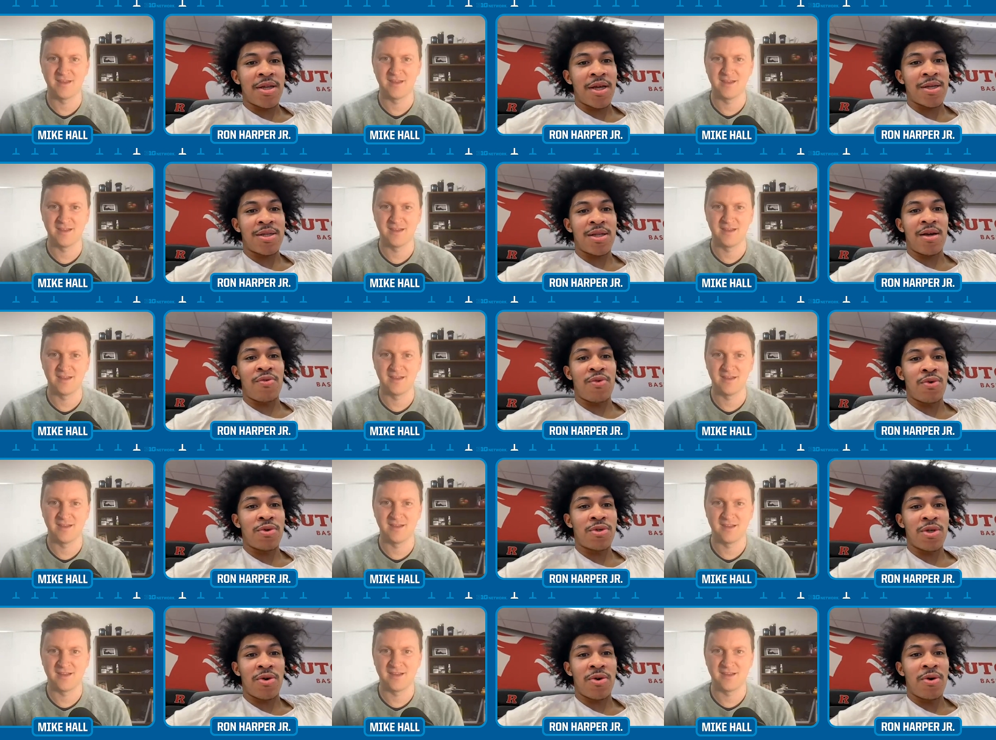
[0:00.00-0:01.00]
Speaker 1: at the next
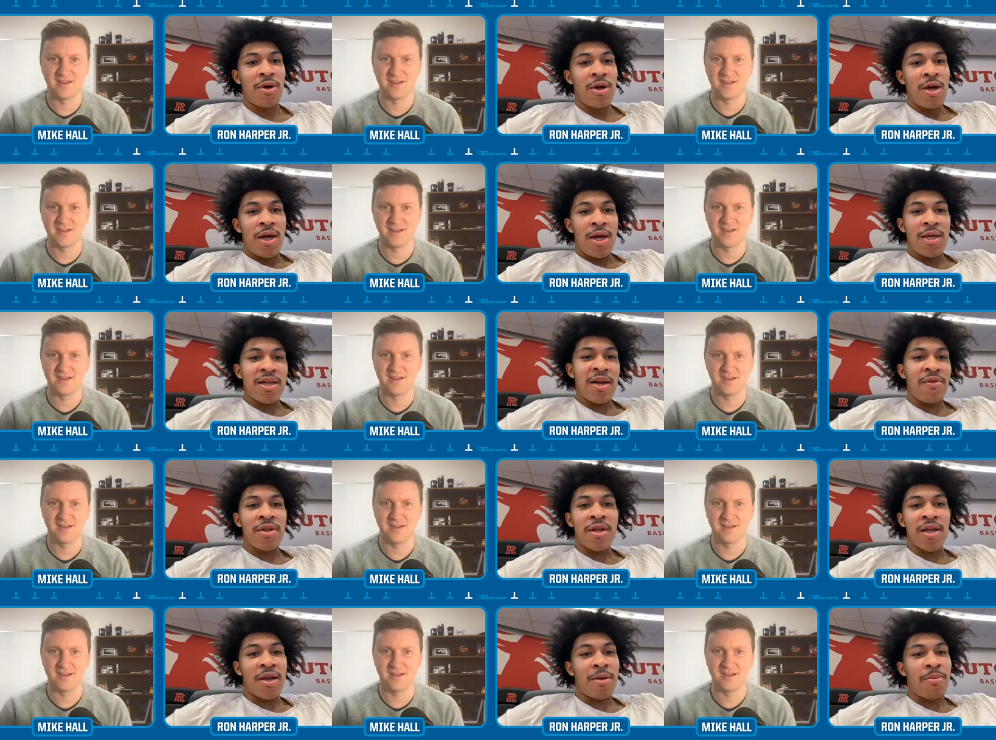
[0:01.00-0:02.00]
level. So he's
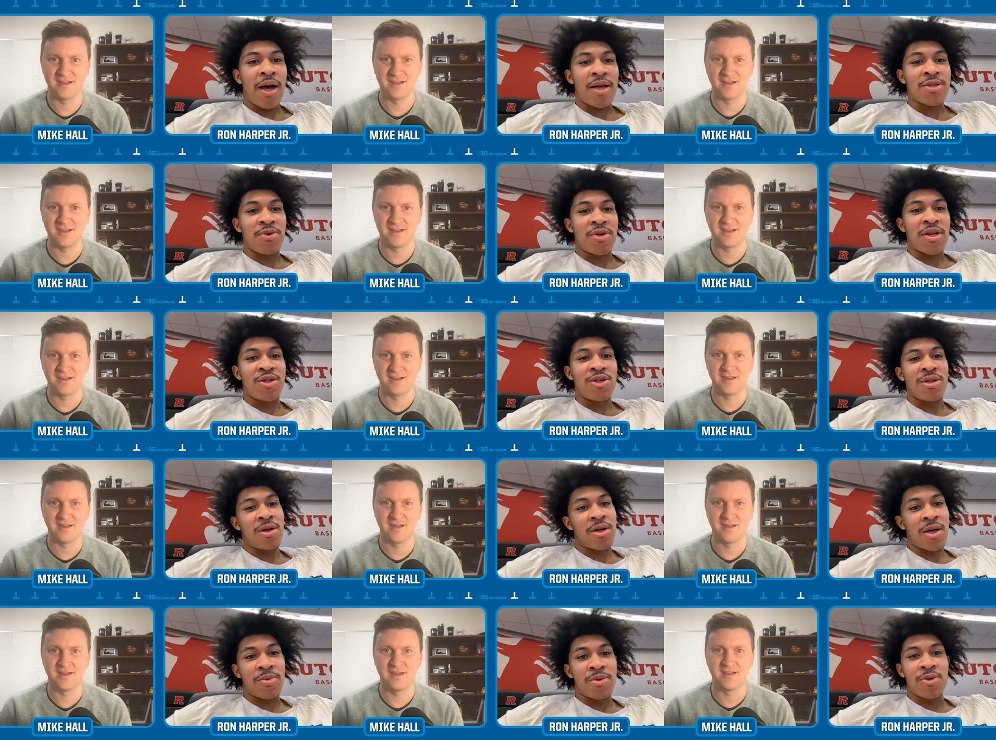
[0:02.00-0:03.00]
everything that a Bosco kid
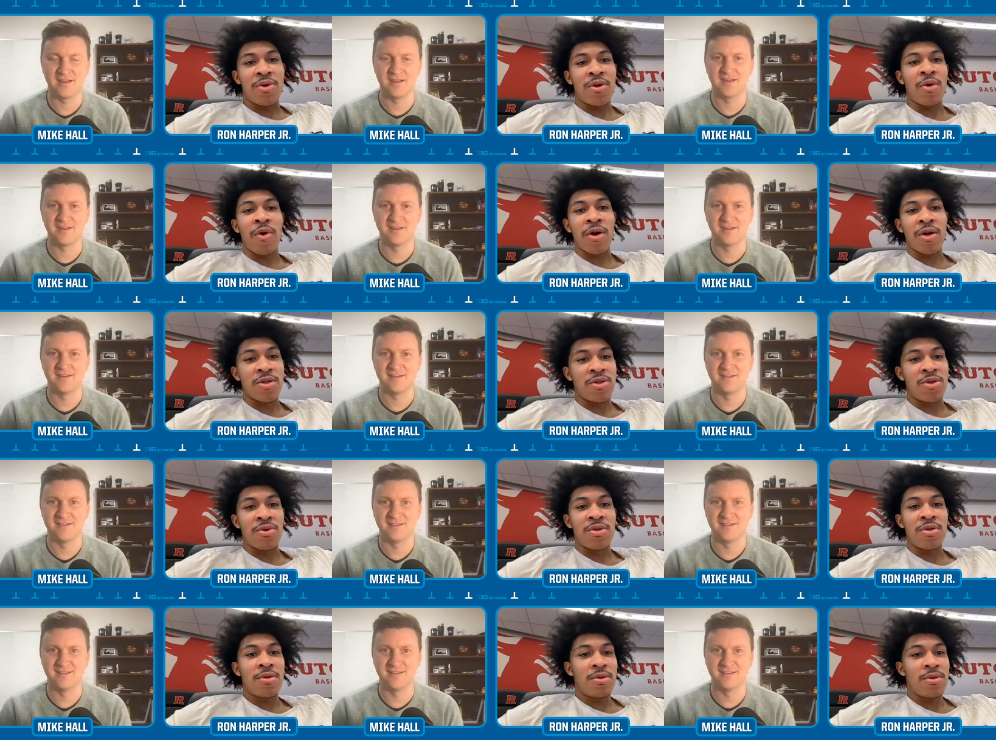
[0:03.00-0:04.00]
should look up to and a
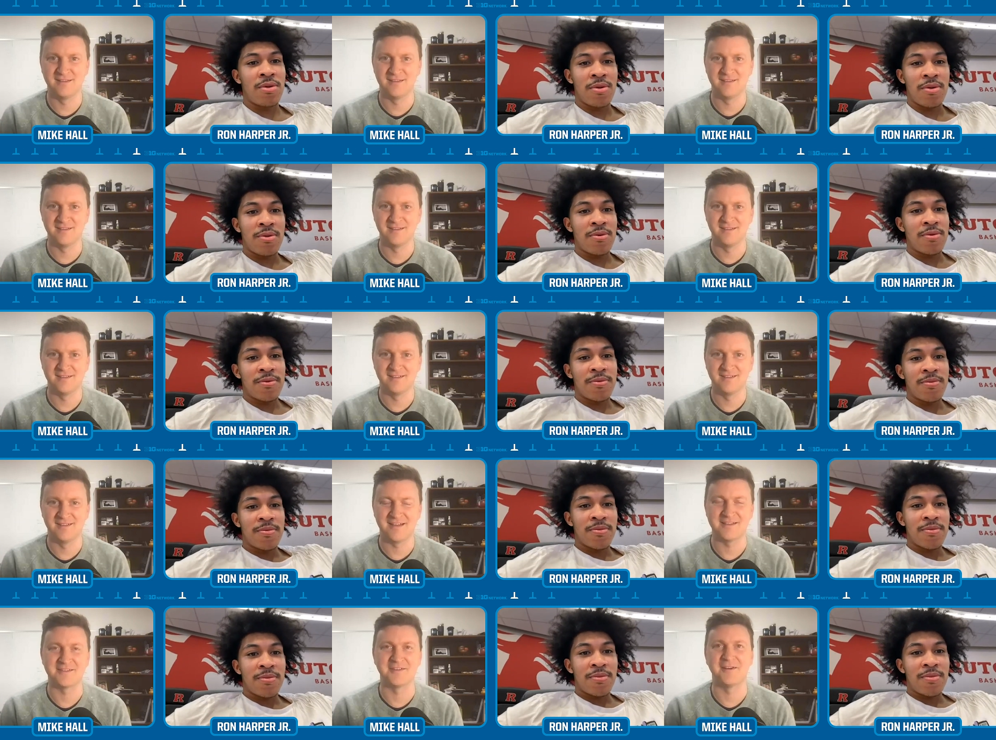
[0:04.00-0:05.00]
Rutgers dude
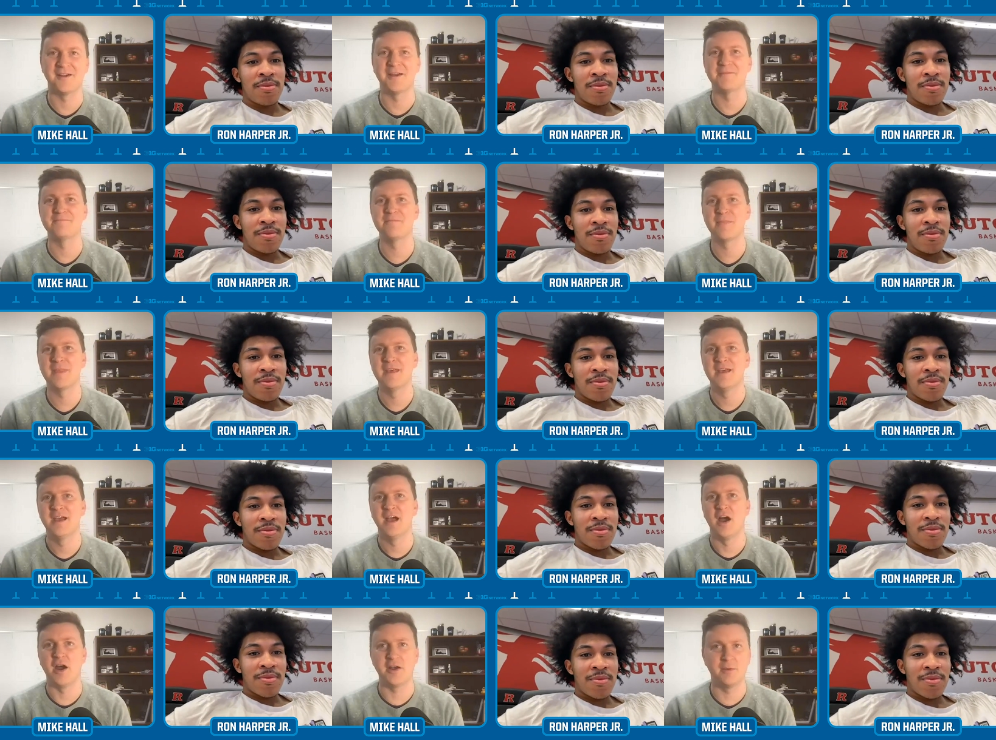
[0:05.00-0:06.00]
that's great.
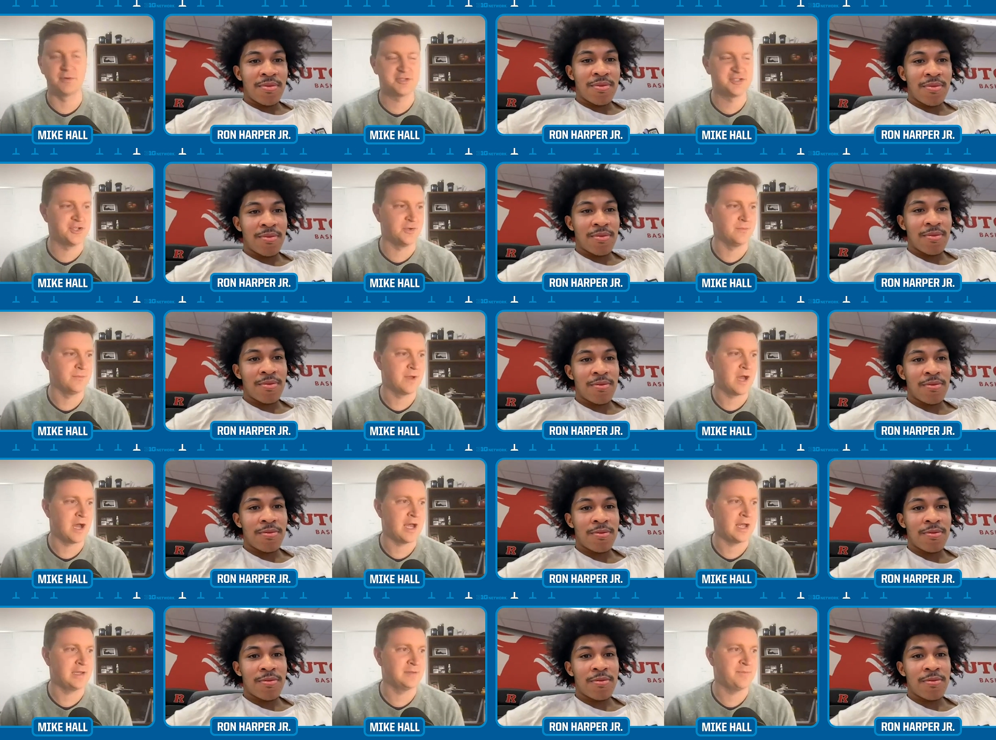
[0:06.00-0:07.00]
Speaker 2: All right, number two.
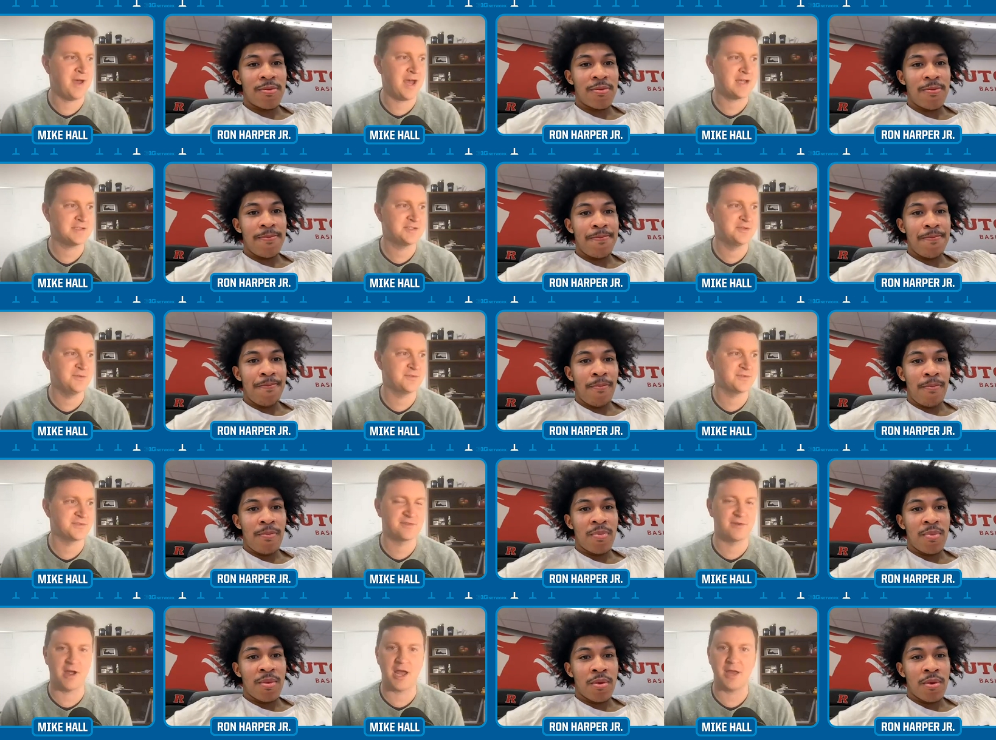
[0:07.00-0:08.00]
Uh, in the past, you have
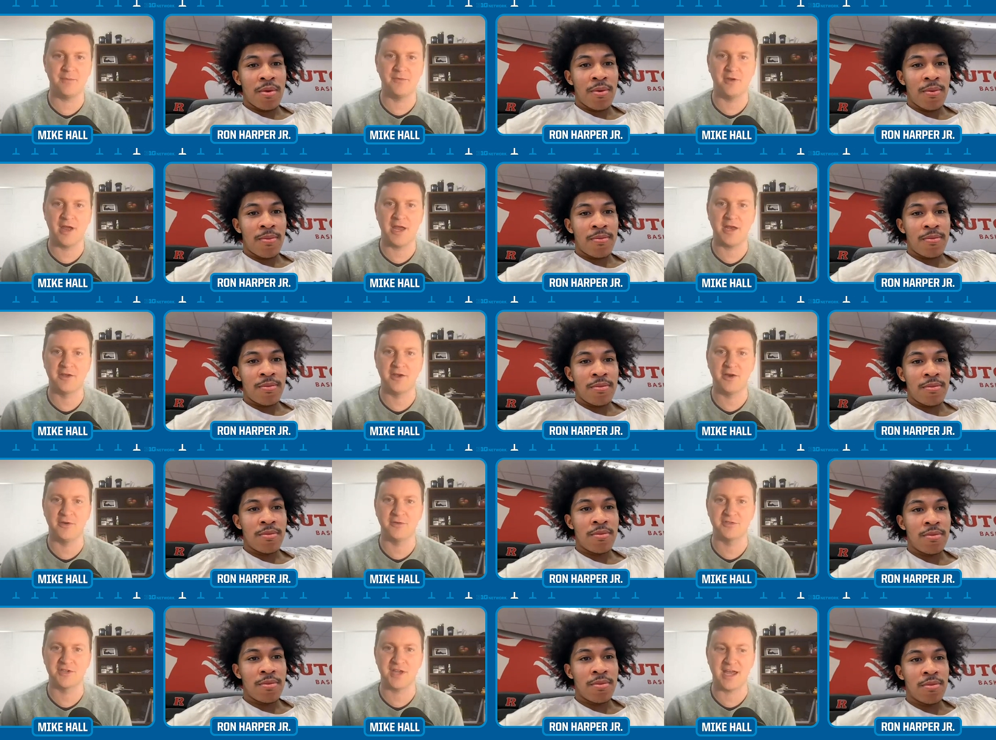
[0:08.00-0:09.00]
described your head
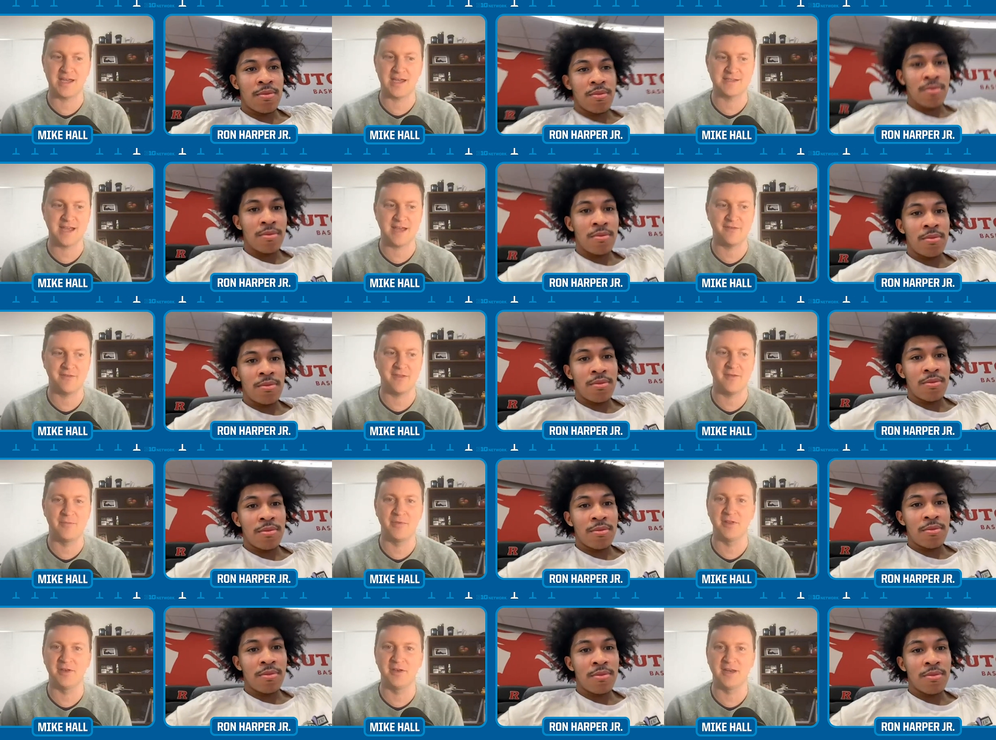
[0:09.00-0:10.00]
coach as having
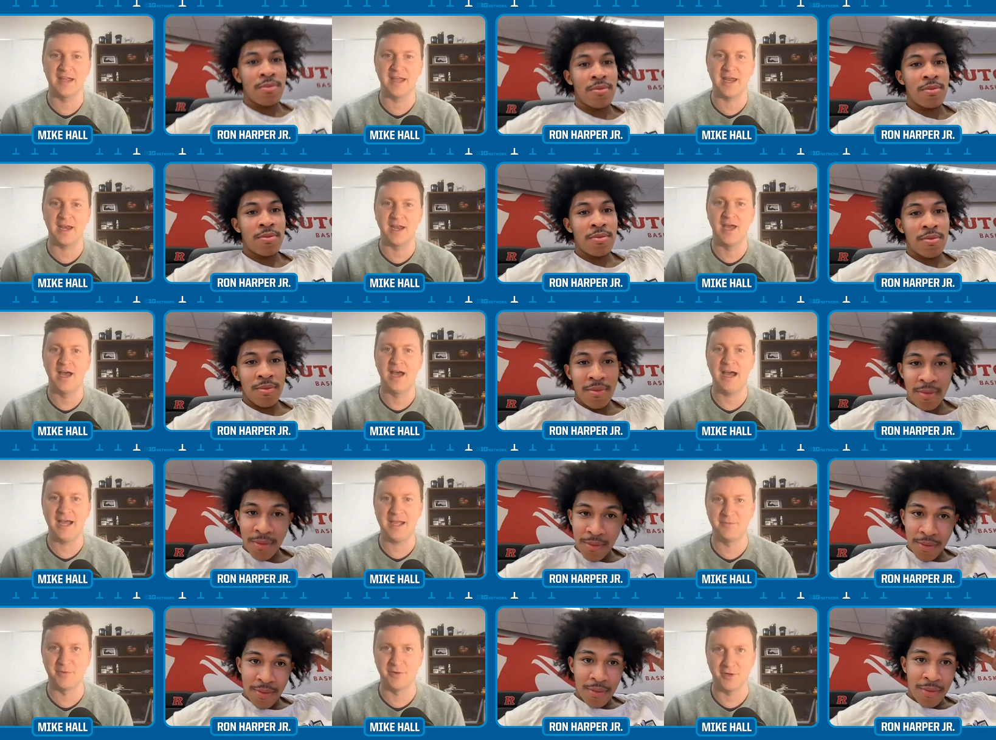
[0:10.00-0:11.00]
the ability to get
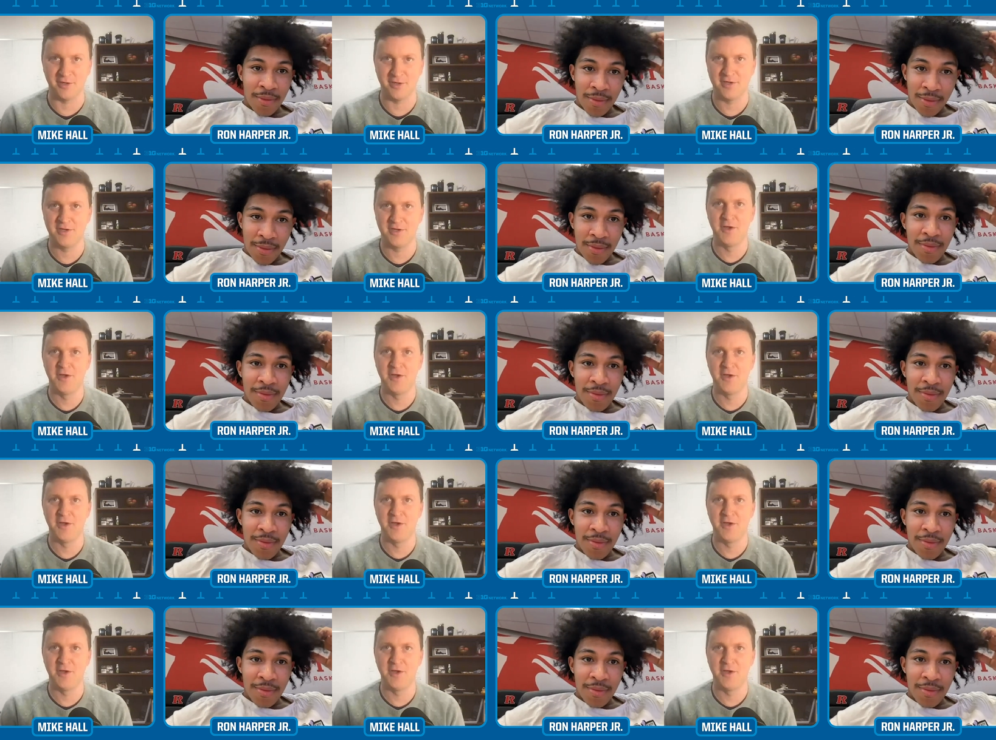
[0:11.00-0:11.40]
hyper.